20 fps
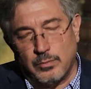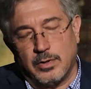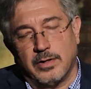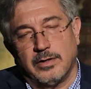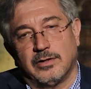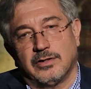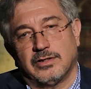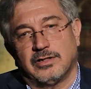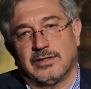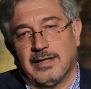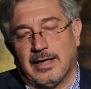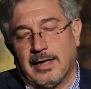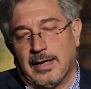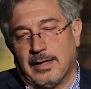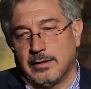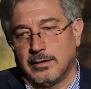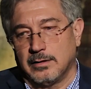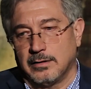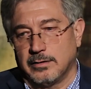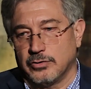to
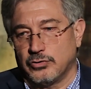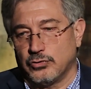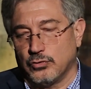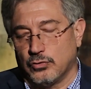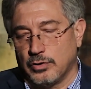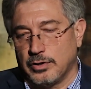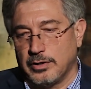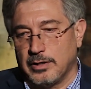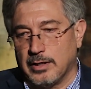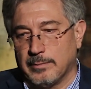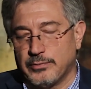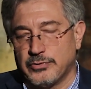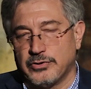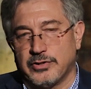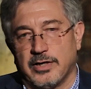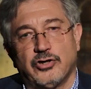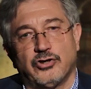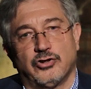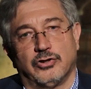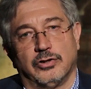understand the sort of the
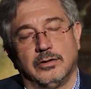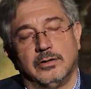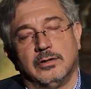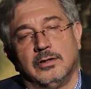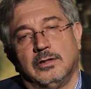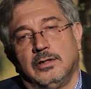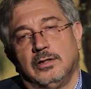obsession